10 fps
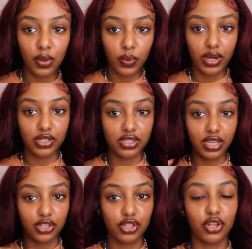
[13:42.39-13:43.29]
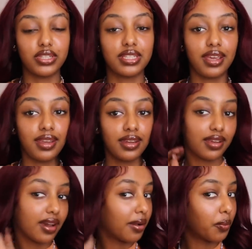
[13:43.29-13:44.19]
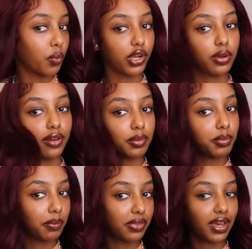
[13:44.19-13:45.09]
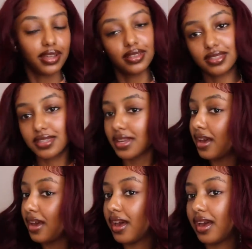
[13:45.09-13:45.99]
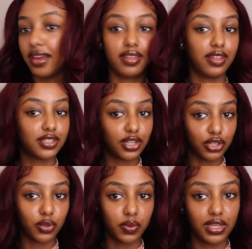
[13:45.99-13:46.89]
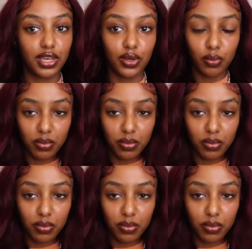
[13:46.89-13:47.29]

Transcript: where it just like turns in, where you have to bump the ends, and I think it's gonna look really cute.